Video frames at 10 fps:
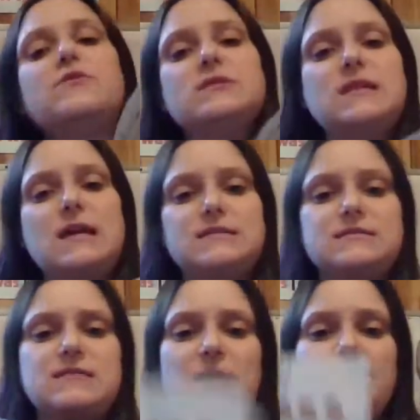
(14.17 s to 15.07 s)
for today's
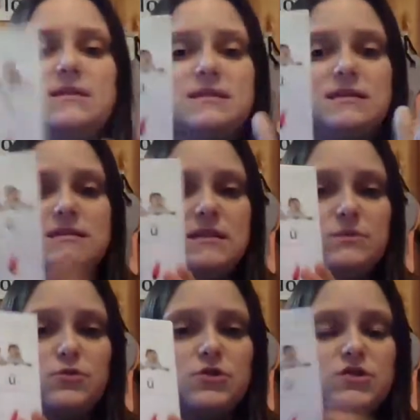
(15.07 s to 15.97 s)
assignment is
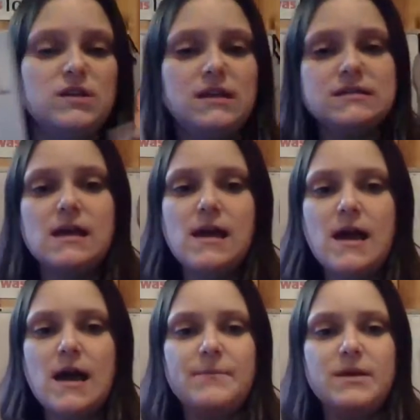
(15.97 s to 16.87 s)
this worksheet,
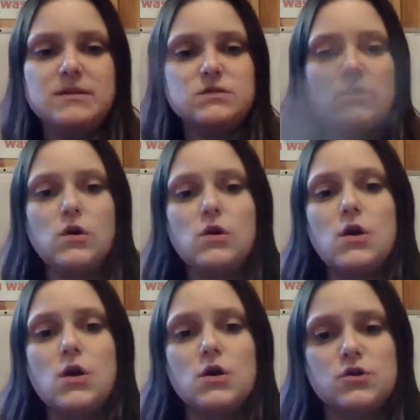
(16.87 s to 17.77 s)
a pencil,
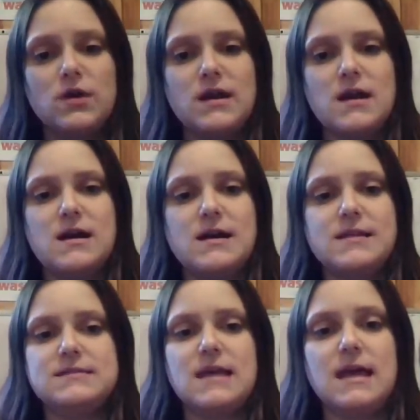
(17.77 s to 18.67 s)

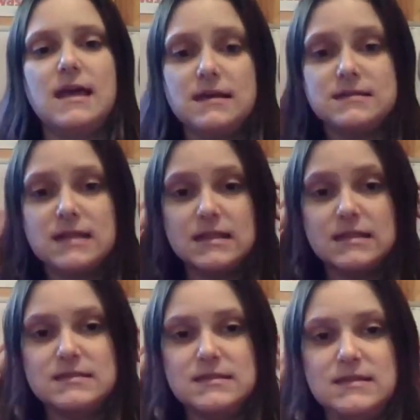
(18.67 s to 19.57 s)
crayons, and
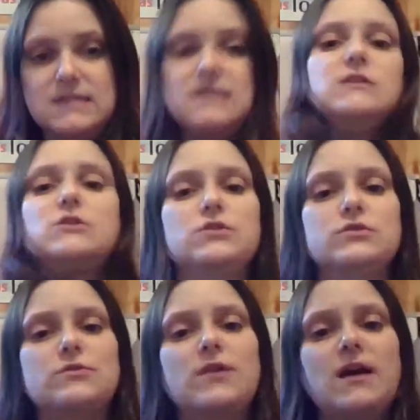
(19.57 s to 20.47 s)
listening
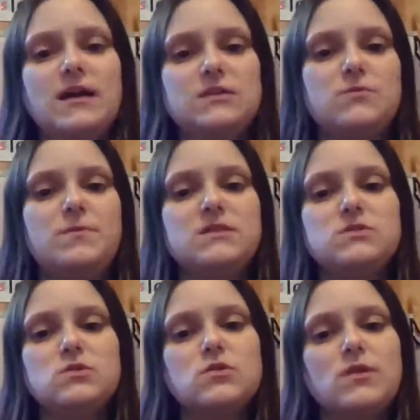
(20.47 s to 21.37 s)
ears. Okay, so
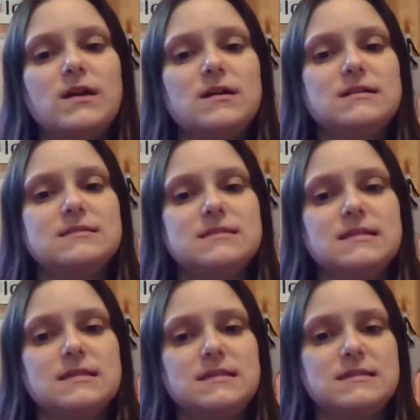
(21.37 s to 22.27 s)
pencil, crayons,
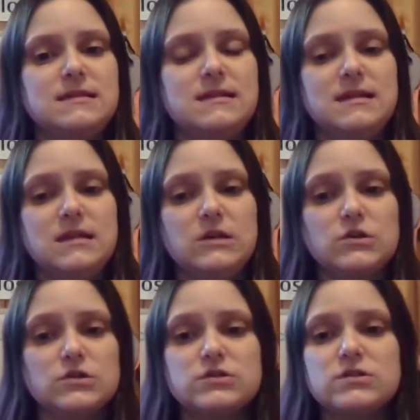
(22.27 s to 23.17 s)
and listening
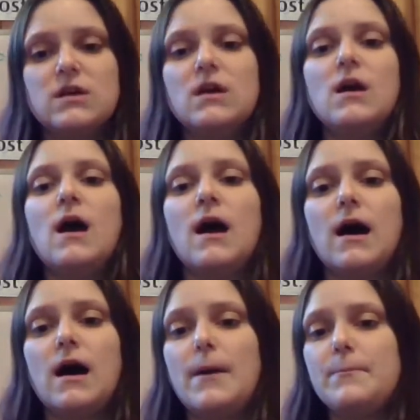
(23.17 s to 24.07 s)
ears.
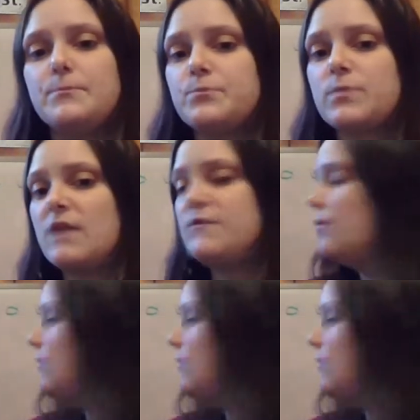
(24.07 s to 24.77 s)
Um, if you